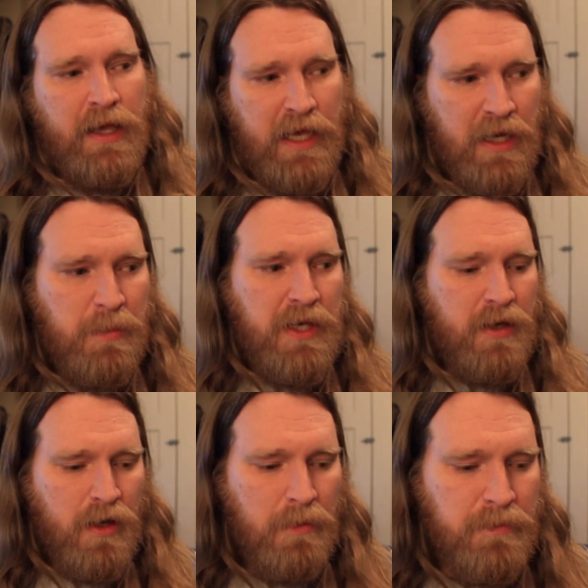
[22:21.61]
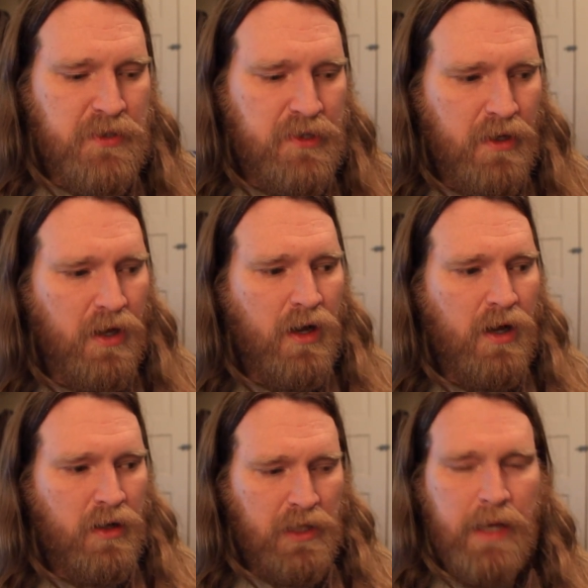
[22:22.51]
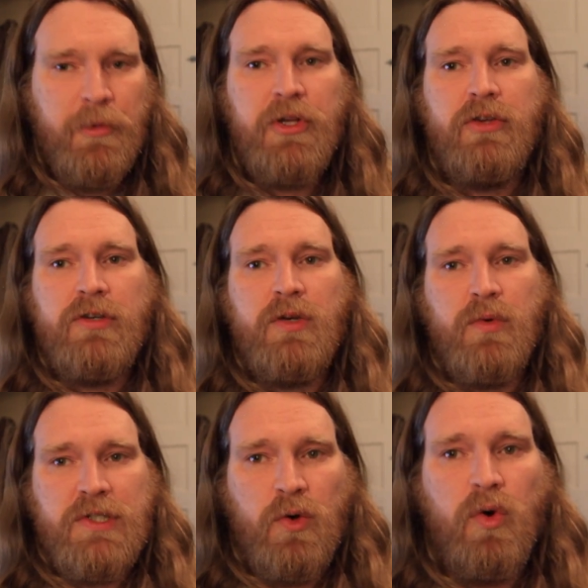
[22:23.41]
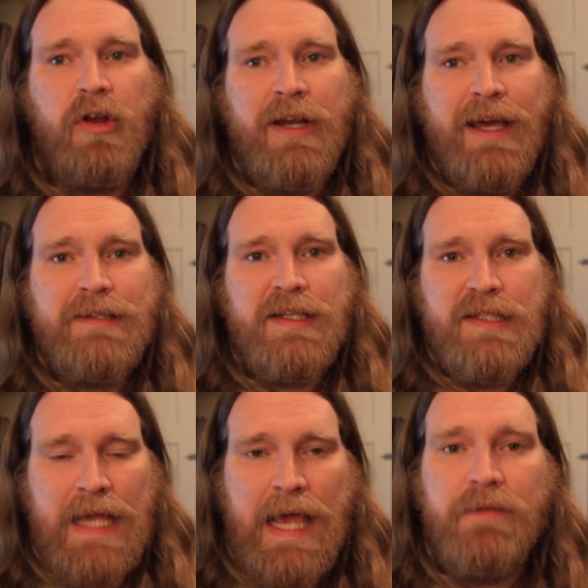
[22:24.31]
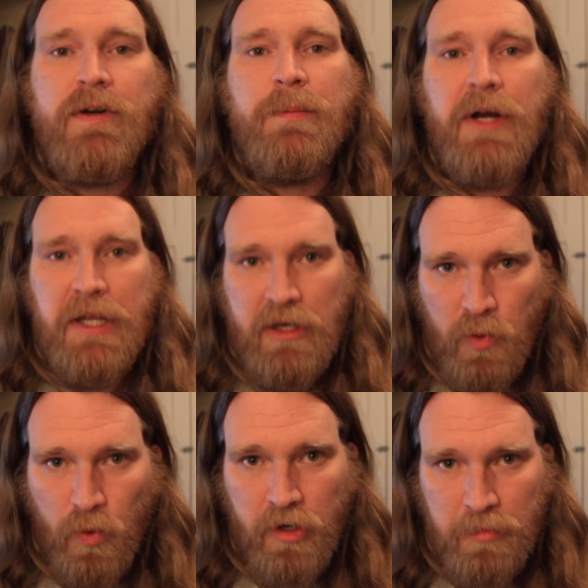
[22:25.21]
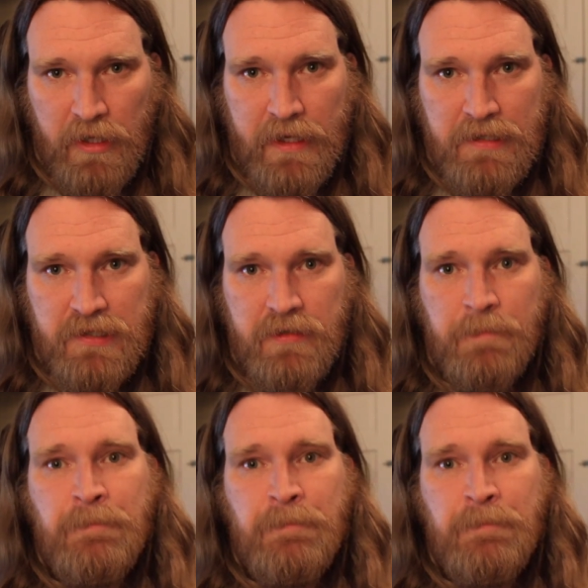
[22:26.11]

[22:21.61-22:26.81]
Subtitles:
and it becomes a labor union which organizes everybody in a workplace.